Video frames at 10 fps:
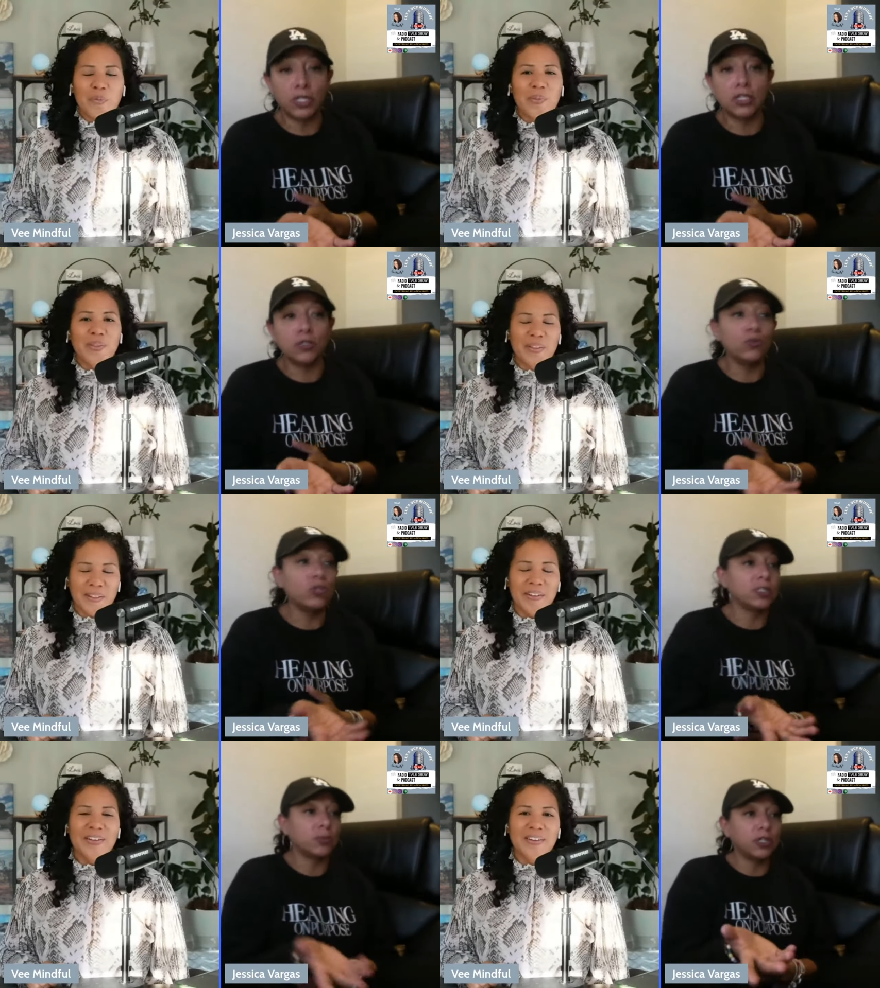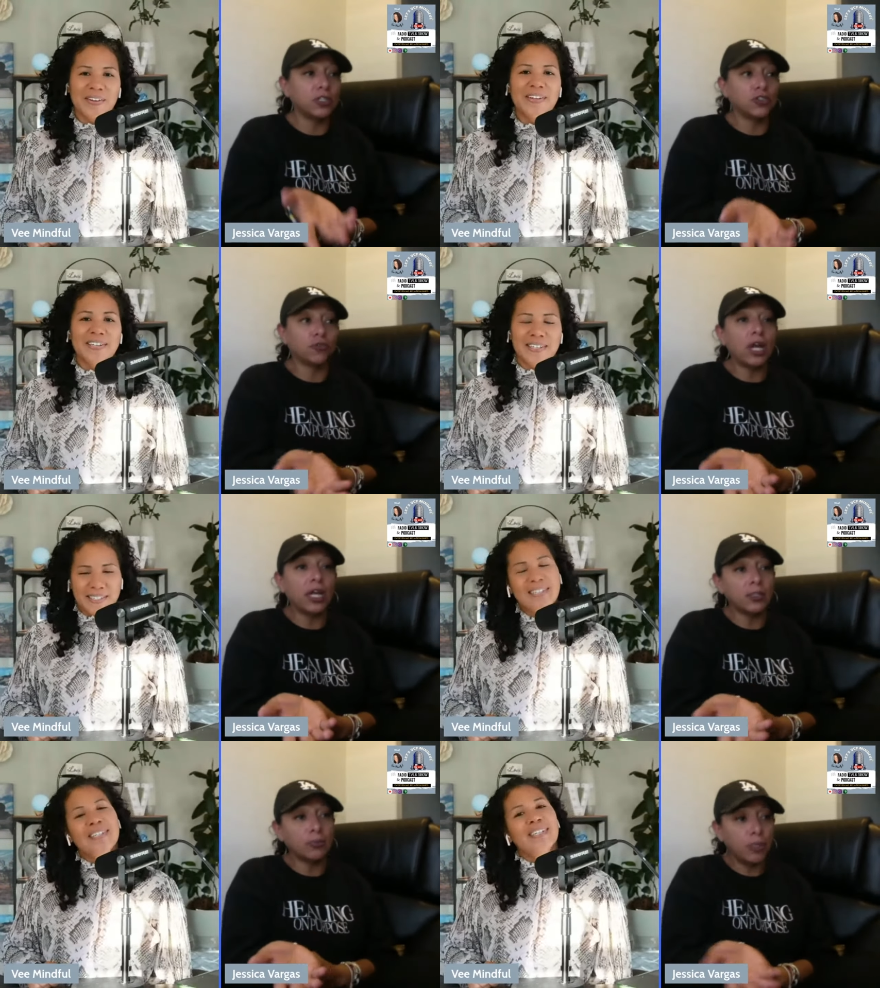Speaker 1: to do this because you're right.
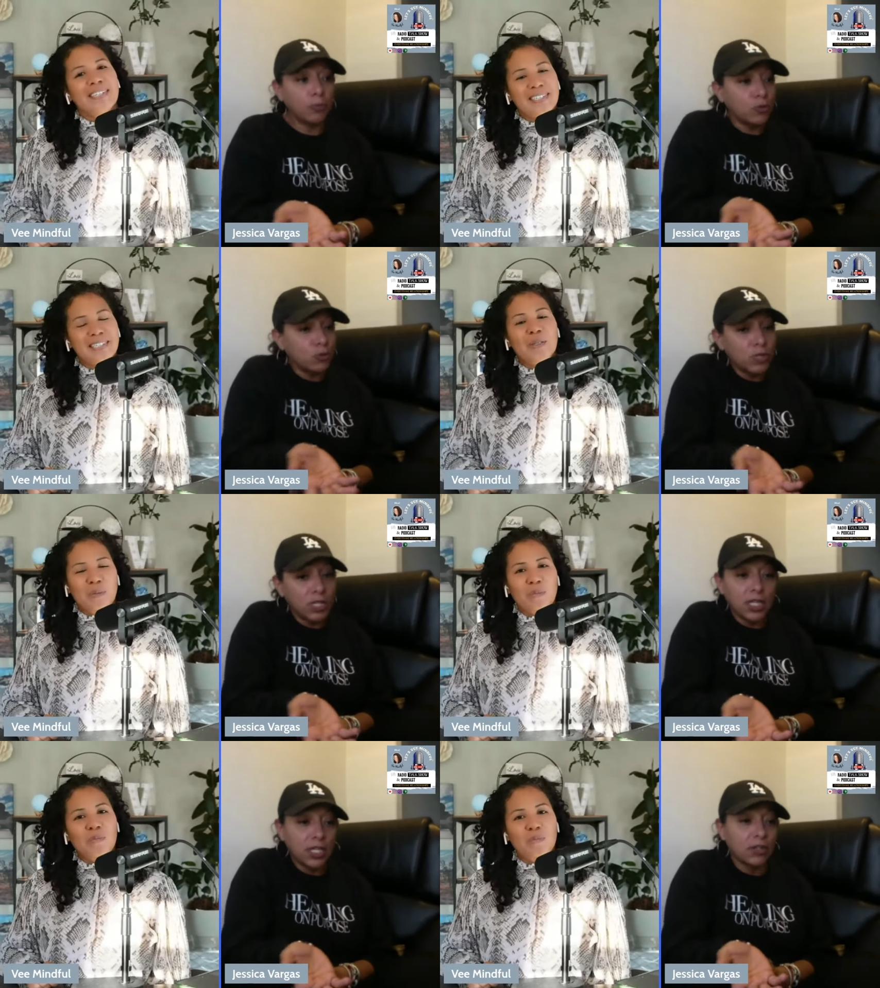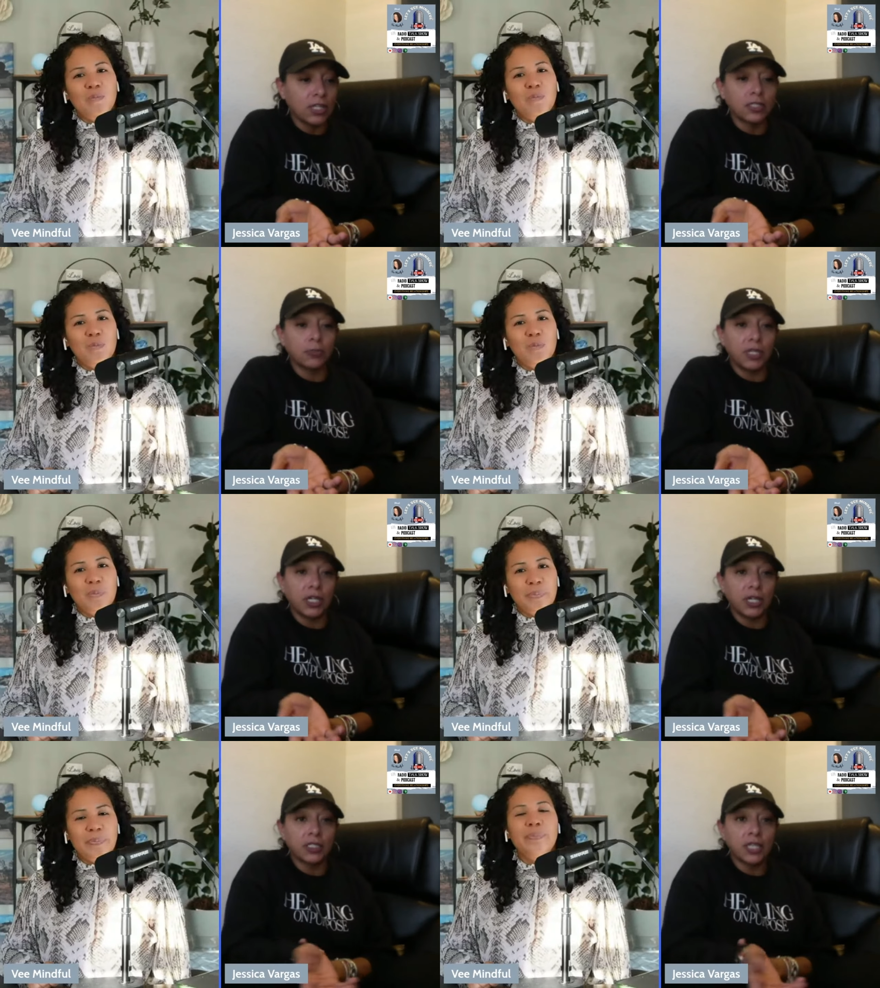People do need to hear this because
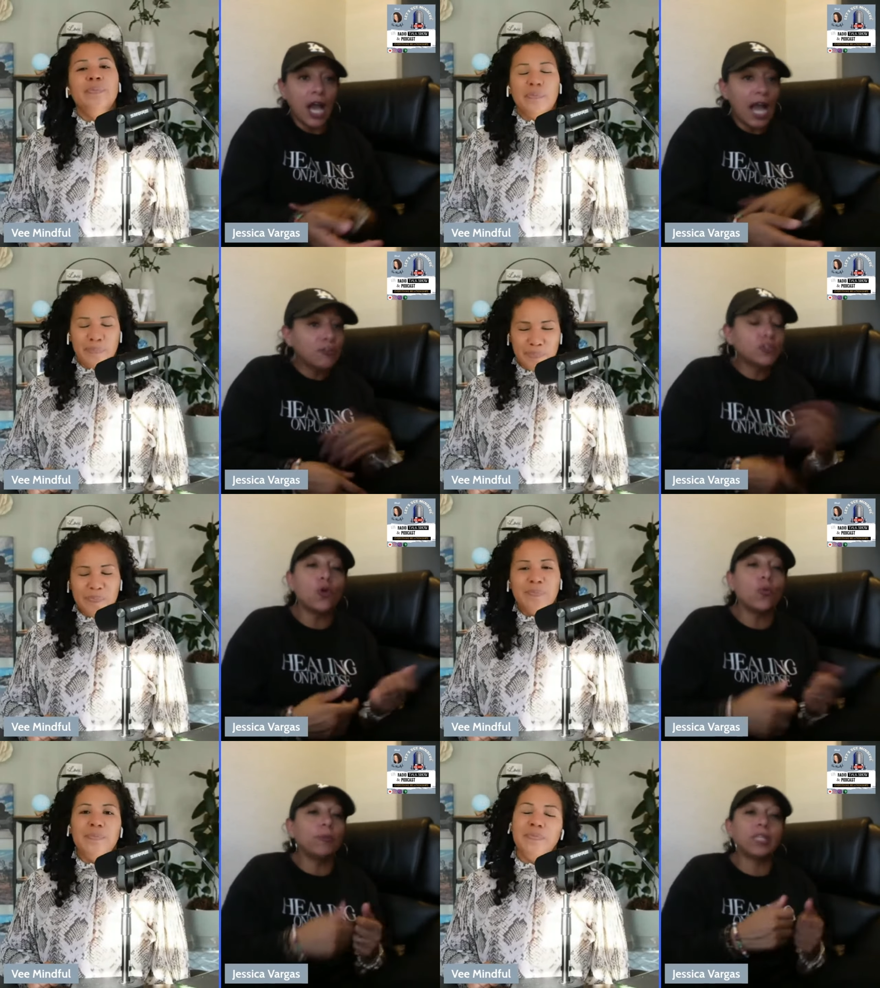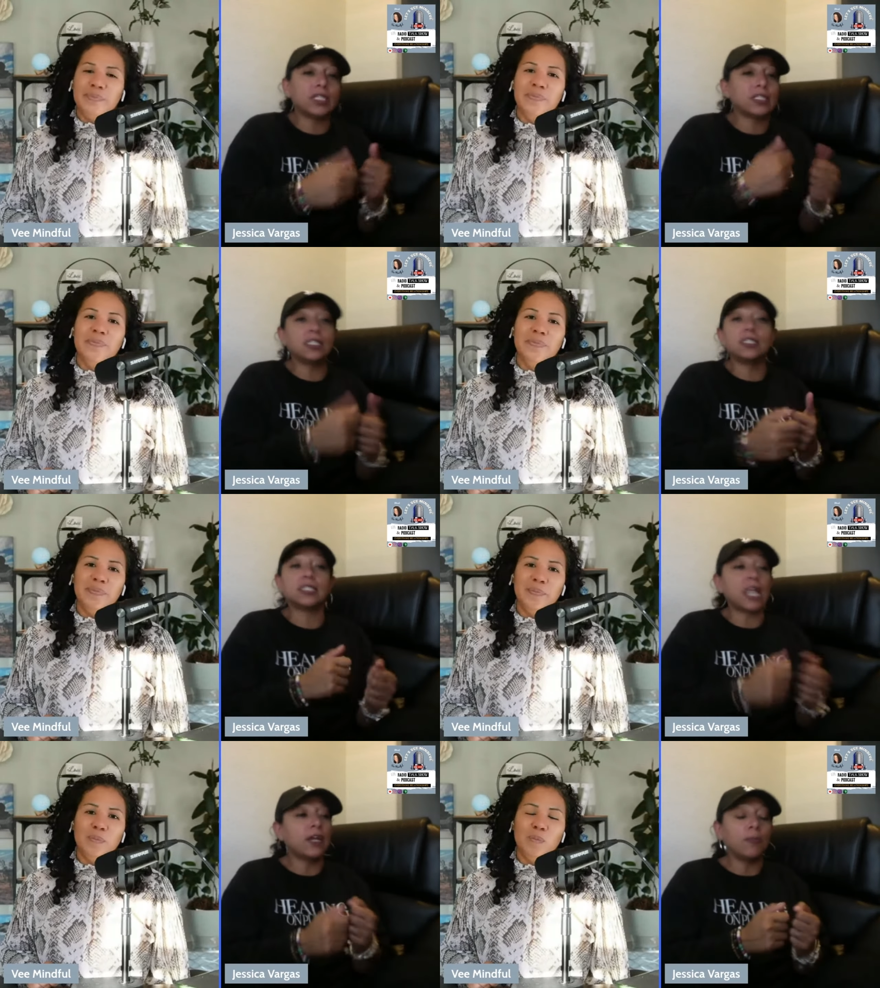I have so women that sl- slide
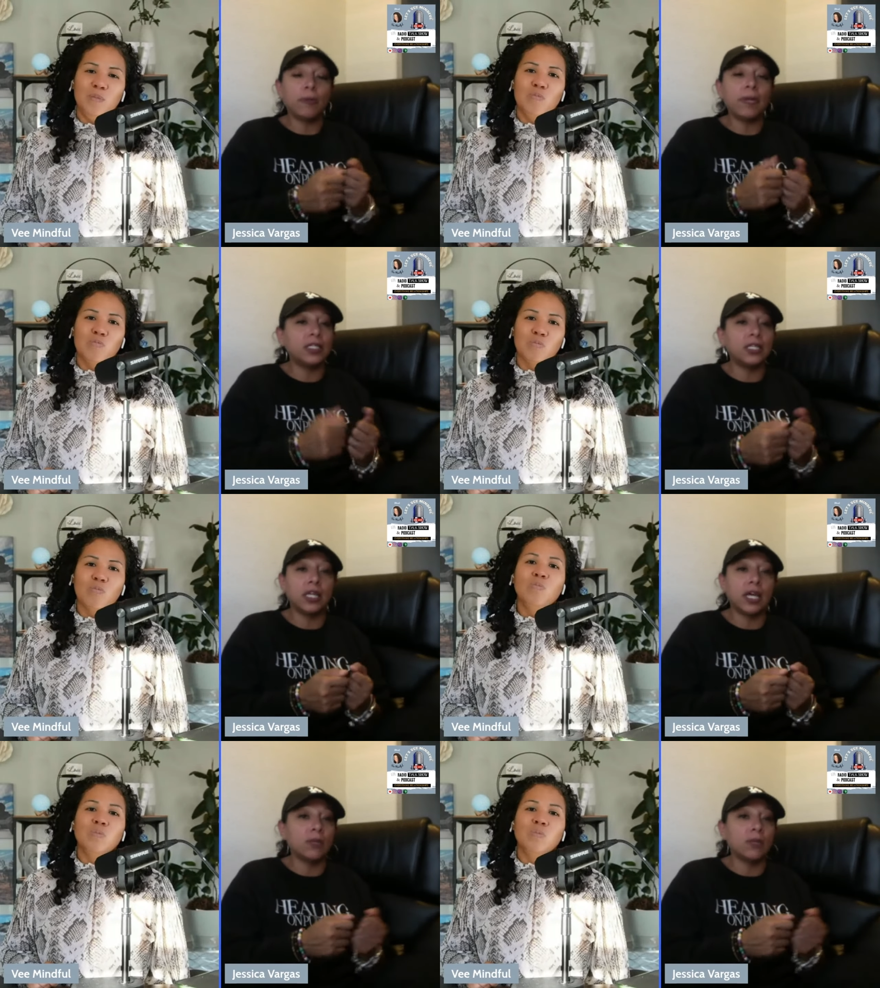up on my DMs,